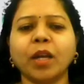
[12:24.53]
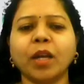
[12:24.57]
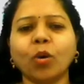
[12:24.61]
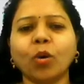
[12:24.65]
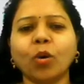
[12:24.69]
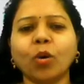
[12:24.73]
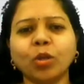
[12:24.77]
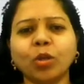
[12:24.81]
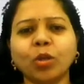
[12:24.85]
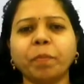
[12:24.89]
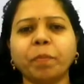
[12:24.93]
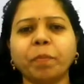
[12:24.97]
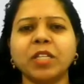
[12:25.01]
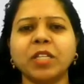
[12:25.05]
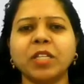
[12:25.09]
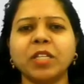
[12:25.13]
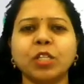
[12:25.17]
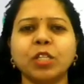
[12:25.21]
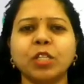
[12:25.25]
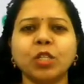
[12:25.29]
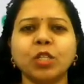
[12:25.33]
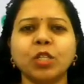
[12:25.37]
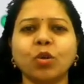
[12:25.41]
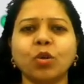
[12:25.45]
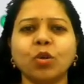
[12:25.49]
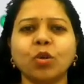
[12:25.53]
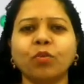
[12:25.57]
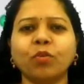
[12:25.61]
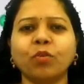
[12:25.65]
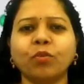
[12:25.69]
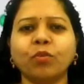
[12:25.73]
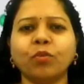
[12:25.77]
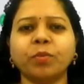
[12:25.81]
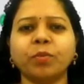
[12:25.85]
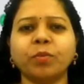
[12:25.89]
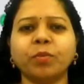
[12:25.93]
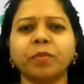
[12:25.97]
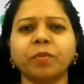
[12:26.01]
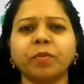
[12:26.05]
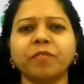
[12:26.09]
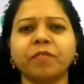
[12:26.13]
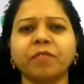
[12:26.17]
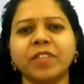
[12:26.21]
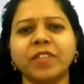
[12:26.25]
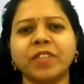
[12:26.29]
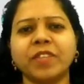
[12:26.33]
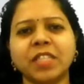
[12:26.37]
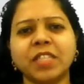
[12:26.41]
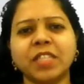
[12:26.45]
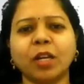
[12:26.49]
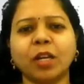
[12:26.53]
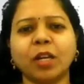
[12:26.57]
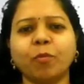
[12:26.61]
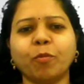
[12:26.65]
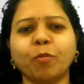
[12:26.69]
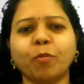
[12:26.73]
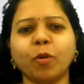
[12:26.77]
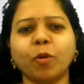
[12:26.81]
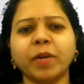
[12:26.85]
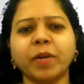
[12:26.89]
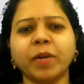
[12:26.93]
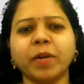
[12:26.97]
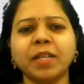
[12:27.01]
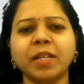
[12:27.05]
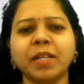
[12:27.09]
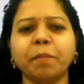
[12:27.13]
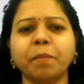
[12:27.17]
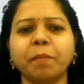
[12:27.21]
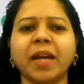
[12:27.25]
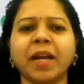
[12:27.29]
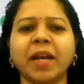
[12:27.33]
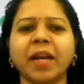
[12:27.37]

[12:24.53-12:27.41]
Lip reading: Now on the basis of physical property,